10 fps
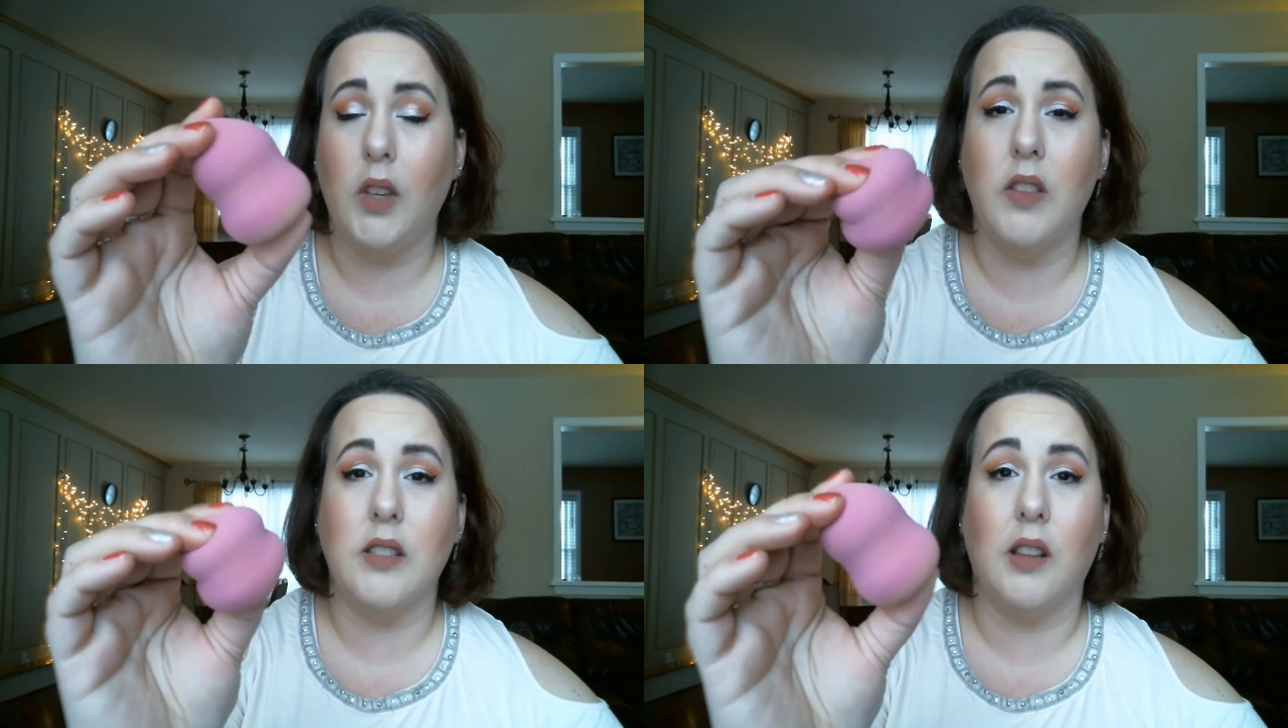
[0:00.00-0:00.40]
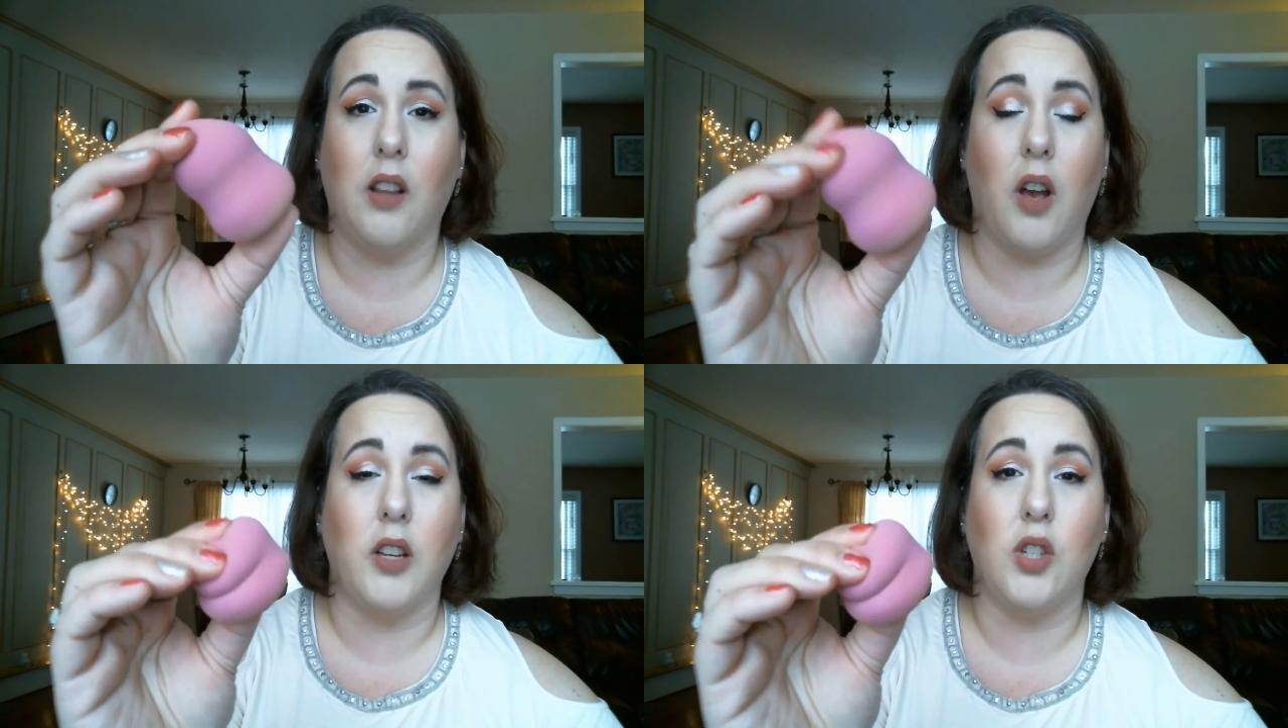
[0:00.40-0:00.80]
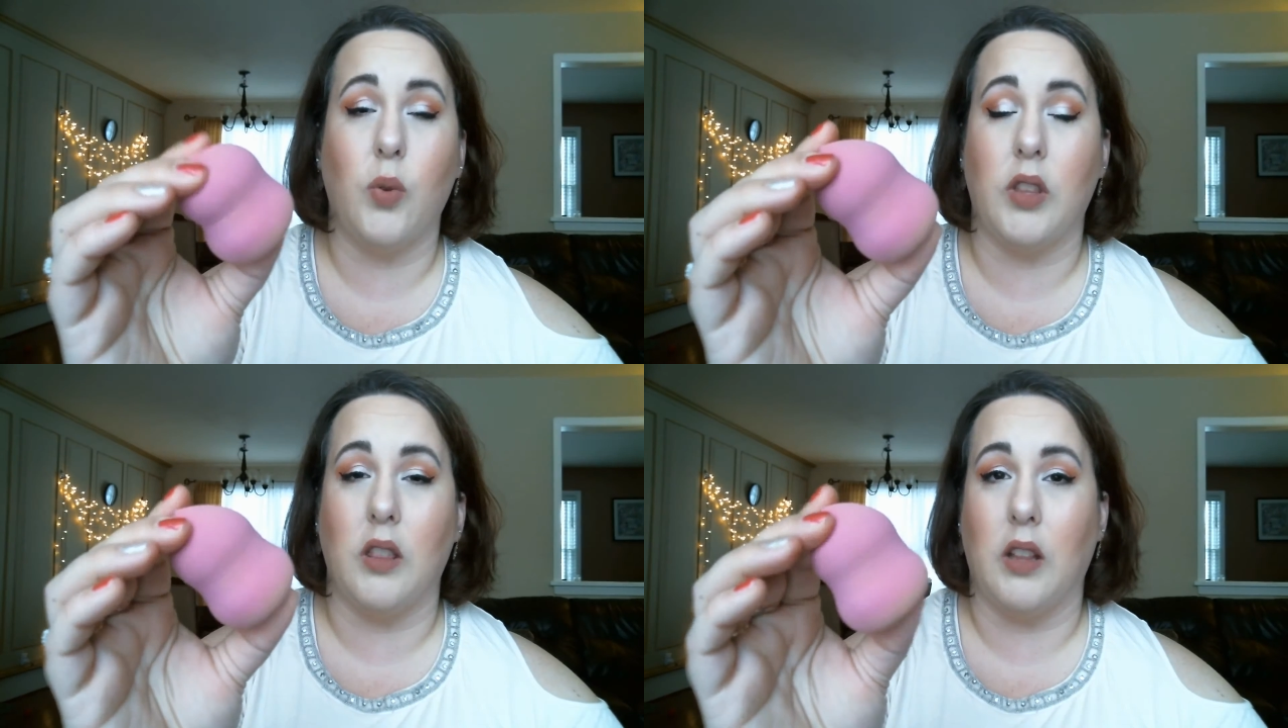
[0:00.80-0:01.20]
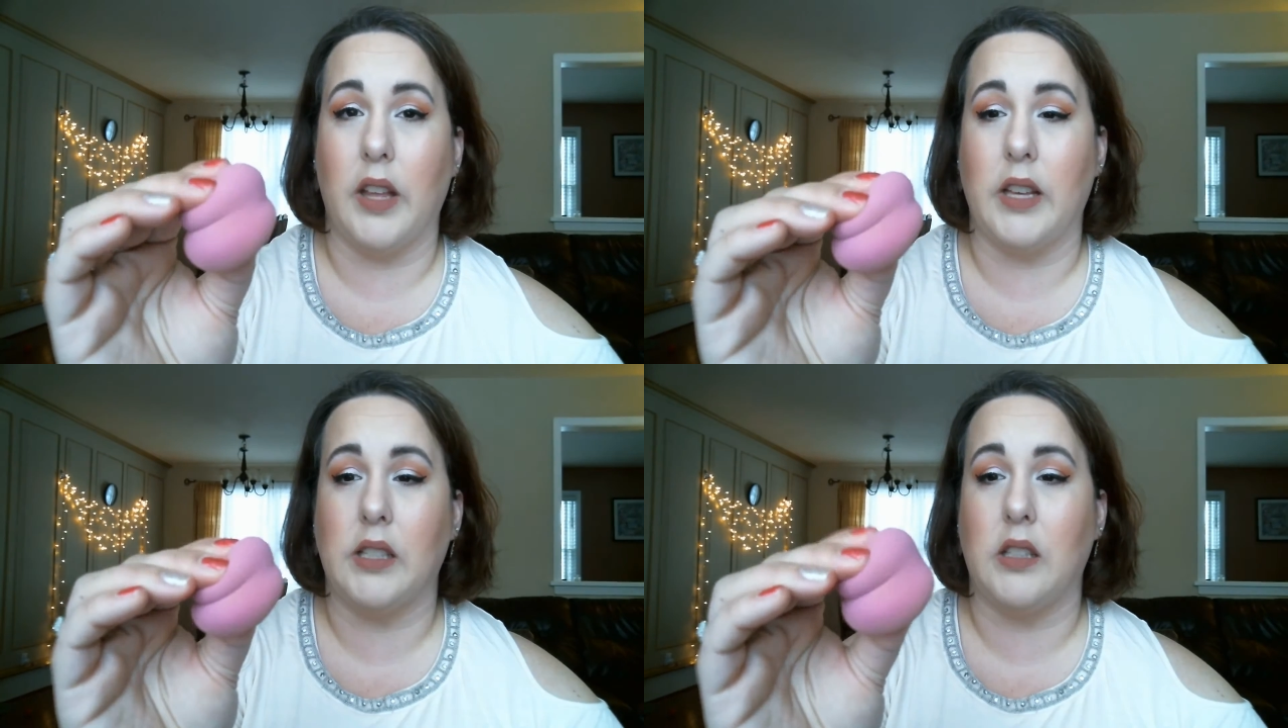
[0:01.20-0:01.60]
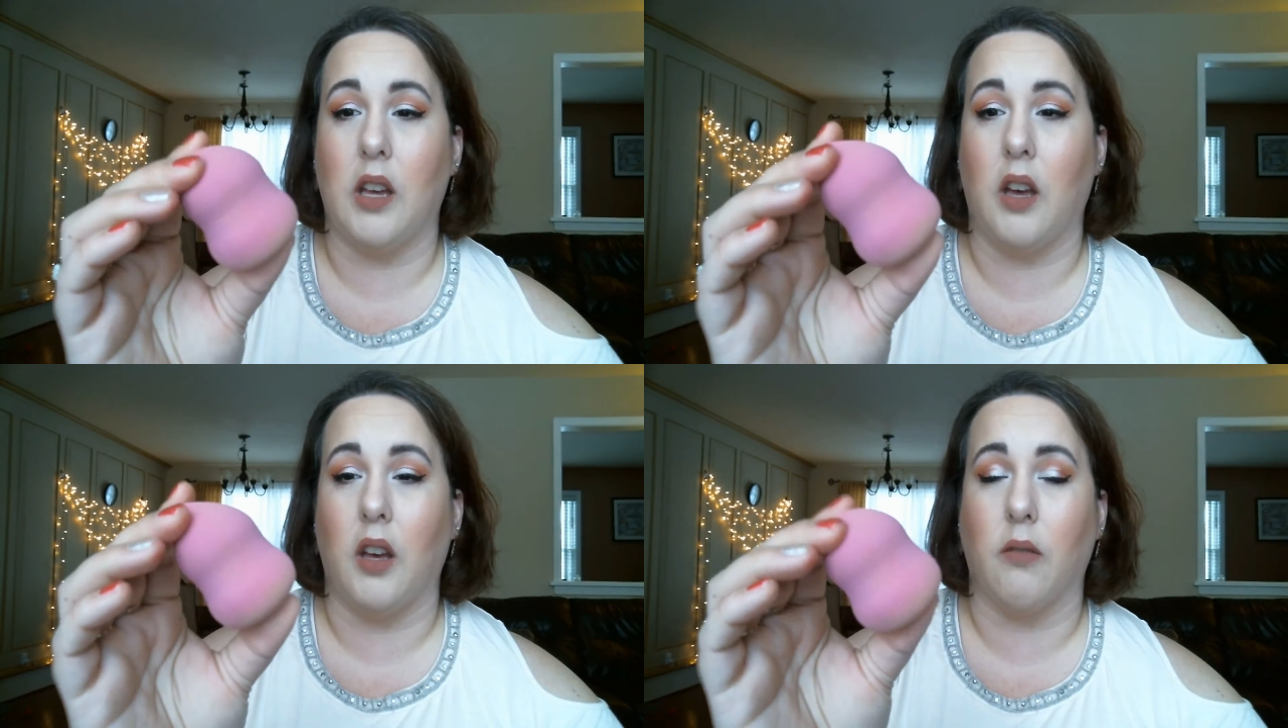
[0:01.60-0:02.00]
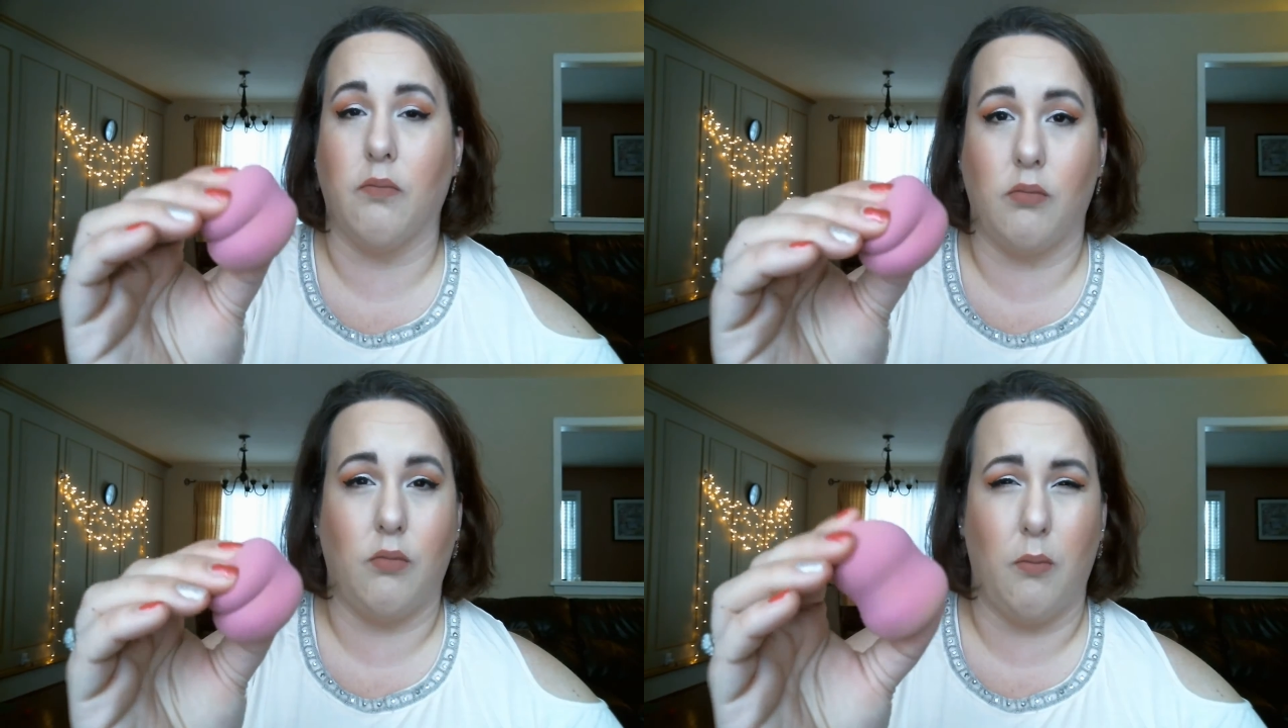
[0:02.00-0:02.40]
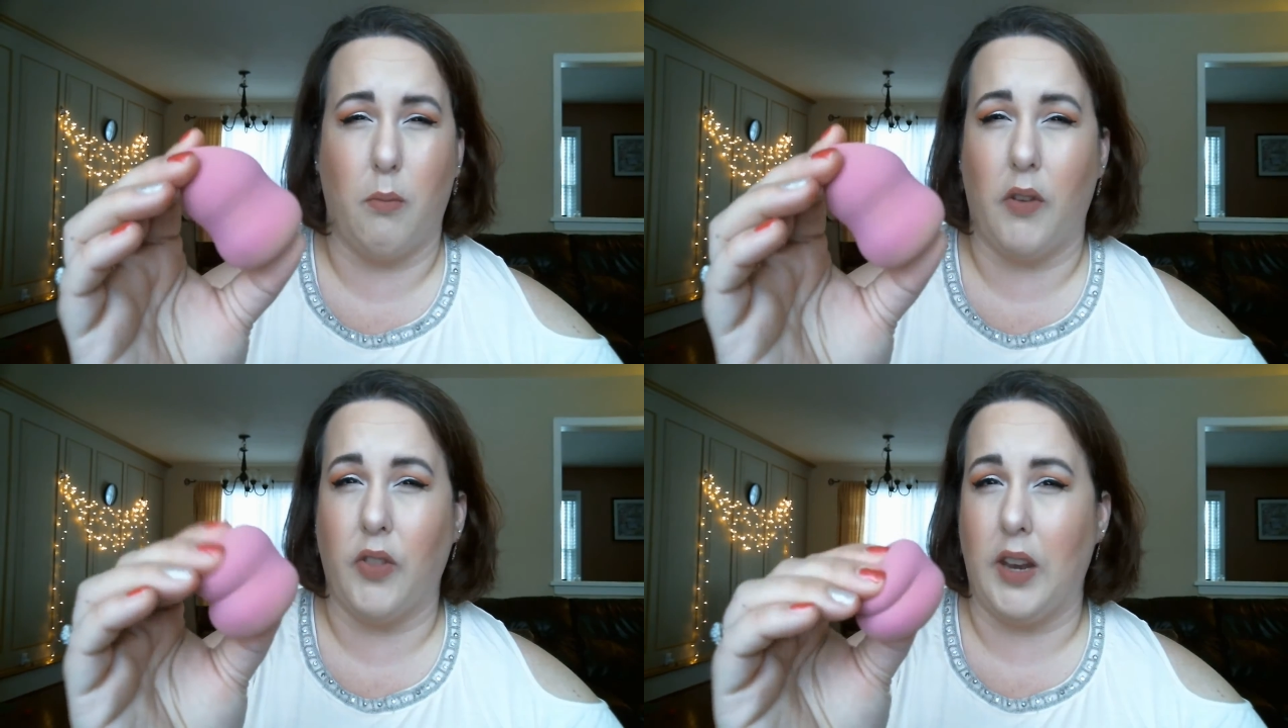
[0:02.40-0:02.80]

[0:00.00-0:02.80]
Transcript: This launched within the last month